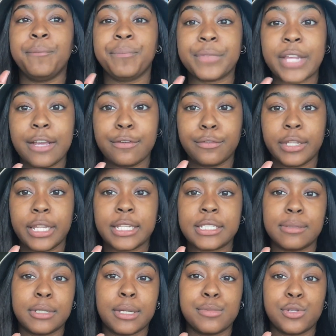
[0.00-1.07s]
I feel like
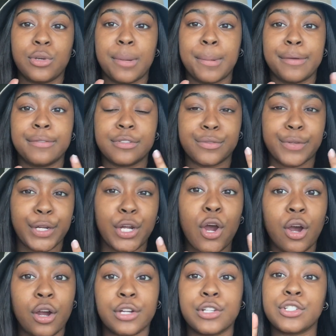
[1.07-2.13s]
sometimes you come off as very
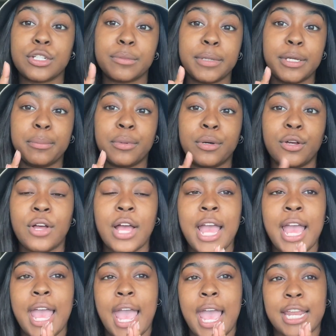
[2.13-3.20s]
harsh to people,
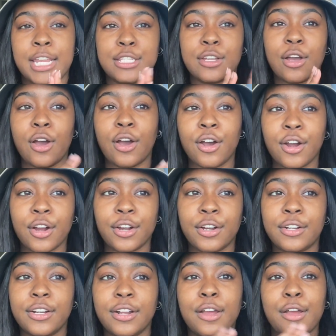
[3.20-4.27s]
and it's
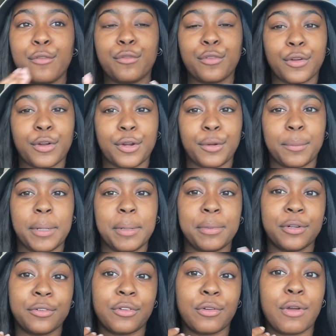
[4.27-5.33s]
hard for people
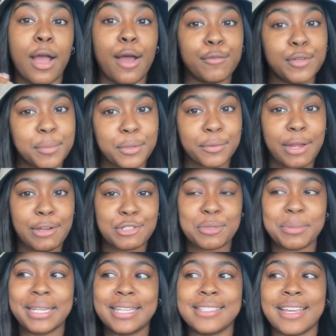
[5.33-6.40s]
to feel comfortable around you,
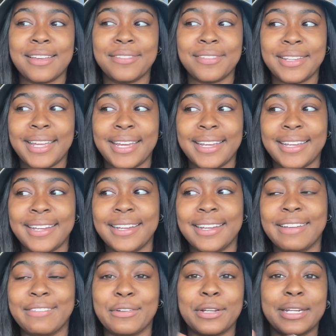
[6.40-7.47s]
because I feel like
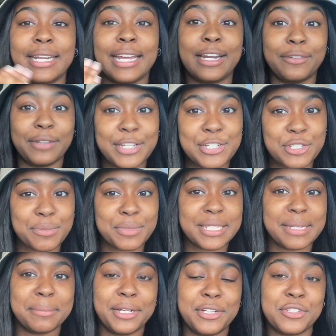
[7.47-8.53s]
if you're gonna get a relationship with
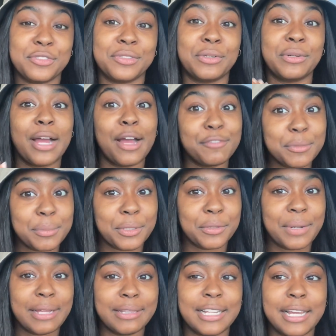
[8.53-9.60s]
somebody, you should feel comfortable
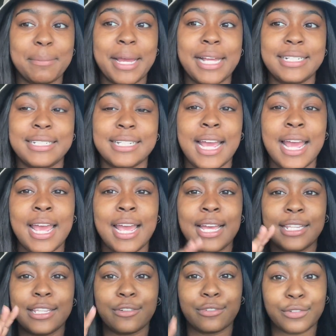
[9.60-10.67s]
around them, and
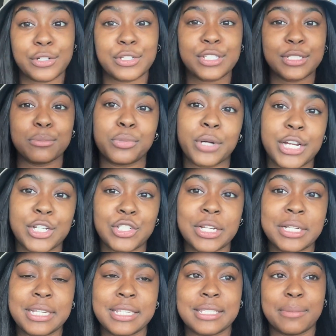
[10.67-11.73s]
the first
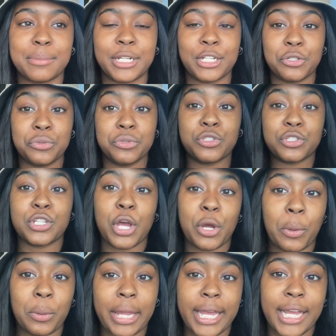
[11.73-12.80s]
impression is somebody who's
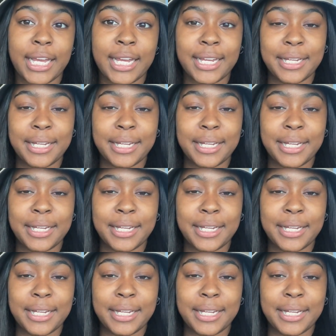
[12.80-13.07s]
so like,